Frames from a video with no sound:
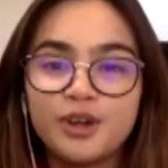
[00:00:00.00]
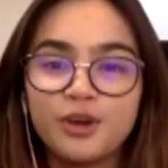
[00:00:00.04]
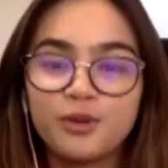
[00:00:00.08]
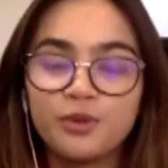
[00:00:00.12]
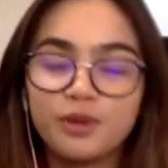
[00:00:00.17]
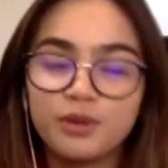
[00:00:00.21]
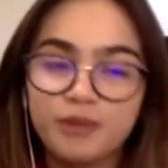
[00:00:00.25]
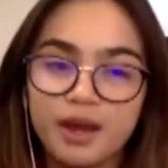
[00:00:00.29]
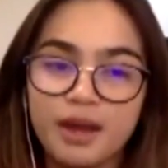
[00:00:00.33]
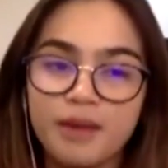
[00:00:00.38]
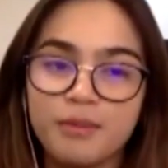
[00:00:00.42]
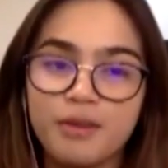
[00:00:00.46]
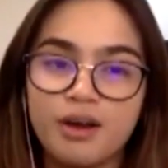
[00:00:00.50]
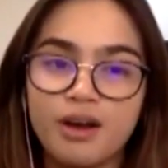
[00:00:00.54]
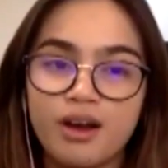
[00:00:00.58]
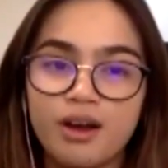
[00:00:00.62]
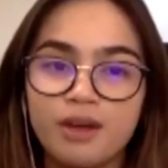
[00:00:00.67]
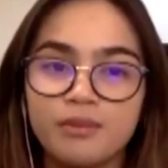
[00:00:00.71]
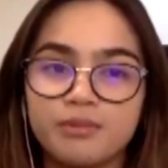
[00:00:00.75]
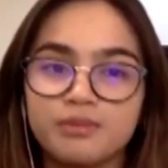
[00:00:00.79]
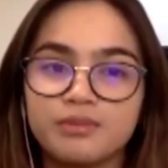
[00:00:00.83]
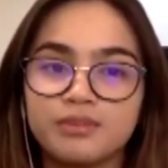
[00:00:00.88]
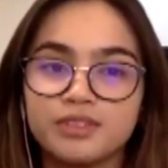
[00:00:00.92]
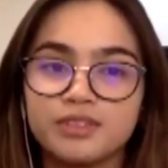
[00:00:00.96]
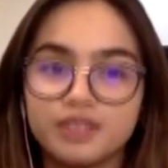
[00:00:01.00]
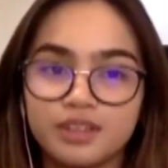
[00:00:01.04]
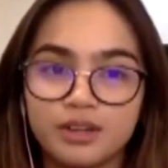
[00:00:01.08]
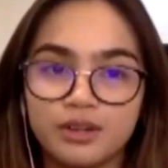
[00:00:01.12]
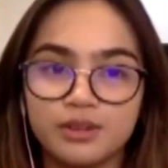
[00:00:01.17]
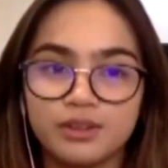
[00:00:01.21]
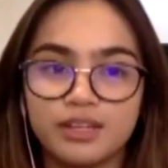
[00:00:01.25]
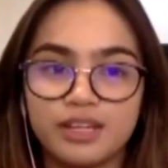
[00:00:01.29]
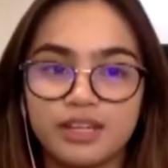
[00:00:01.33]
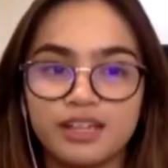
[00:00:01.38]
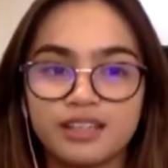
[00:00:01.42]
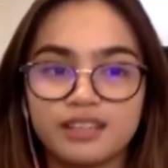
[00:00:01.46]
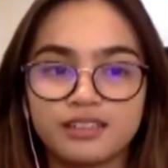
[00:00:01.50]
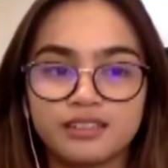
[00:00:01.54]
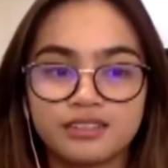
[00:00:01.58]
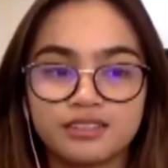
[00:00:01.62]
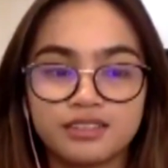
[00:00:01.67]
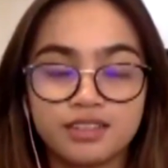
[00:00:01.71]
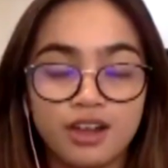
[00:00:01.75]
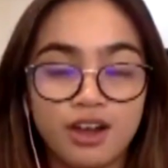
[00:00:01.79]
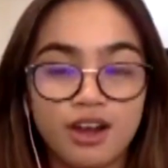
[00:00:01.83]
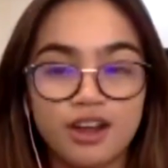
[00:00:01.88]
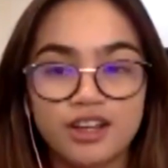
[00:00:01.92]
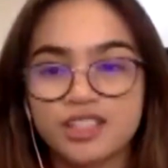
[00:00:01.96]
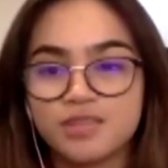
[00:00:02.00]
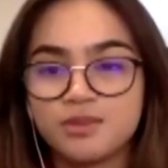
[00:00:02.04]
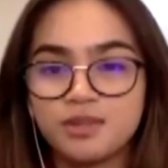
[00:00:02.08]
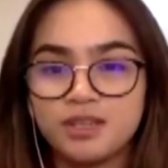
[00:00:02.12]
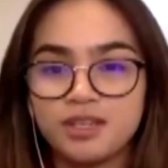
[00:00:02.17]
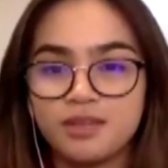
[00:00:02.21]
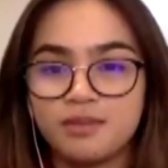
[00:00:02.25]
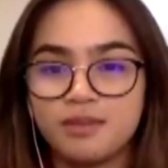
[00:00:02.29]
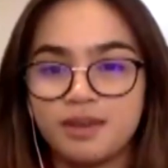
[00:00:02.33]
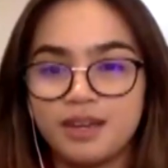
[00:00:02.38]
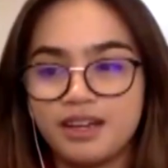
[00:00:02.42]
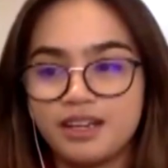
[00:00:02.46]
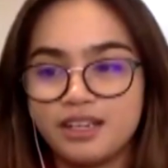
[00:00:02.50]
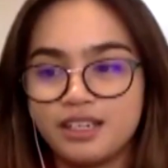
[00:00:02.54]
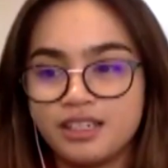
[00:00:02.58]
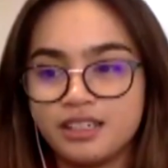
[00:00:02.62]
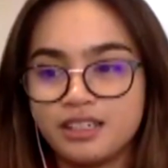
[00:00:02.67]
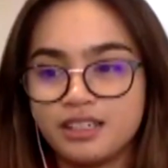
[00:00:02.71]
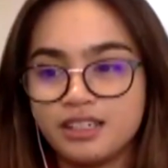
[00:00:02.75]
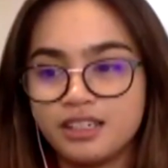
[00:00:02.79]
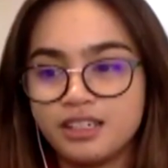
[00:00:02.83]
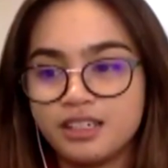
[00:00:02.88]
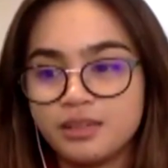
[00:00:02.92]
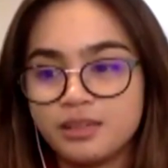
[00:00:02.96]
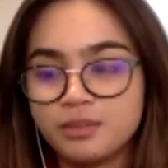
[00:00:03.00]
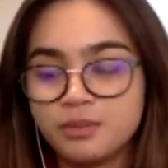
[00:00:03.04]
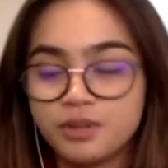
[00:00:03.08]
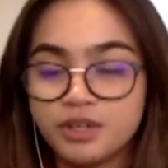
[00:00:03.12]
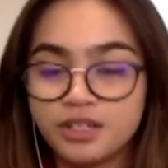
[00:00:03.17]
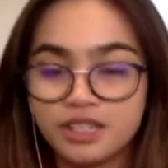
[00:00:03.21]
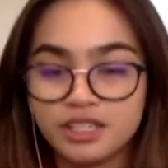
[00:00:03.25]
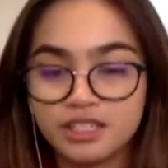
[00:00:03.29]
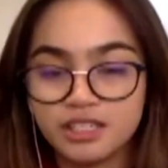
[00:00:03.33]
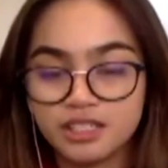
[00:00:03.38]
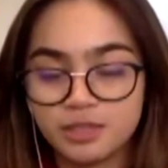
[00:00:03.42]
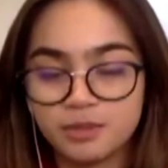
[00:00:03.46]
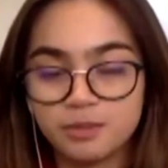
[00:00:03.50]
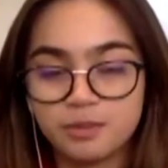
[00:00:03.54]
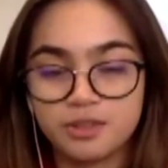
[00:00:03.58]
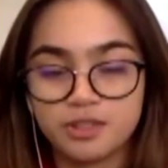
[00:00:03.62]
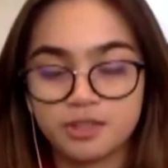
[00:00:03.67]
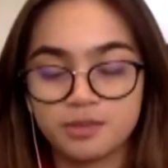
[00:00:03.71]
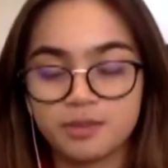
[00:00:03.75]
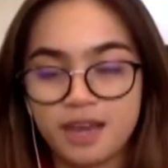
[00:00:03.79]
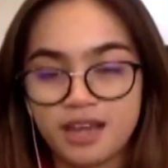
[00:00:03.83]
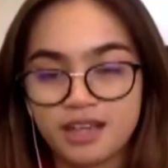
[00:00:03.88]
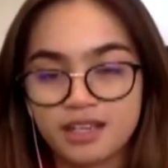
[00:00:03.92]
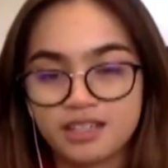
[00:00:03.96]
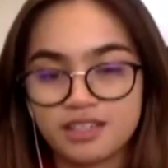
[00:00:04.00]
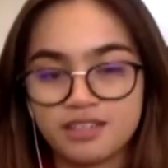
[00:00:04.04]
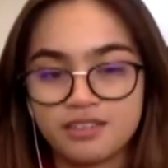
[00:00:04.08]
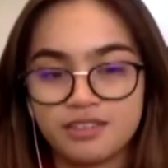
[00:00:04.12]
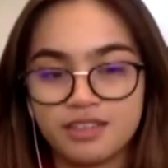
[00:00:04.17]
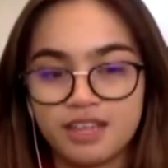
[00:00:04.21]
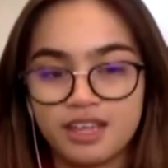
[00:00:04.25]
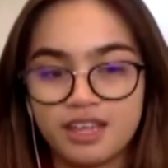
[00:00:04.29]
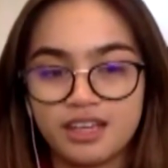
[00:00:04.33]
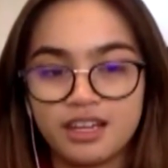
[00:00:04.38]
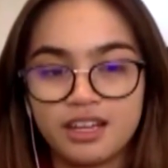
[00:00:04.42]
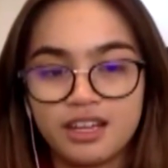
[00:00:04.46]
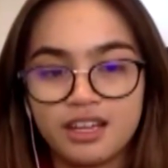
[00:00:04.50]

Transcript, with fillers: when my mom, you know, like talked to me about it, it put it into perspective that,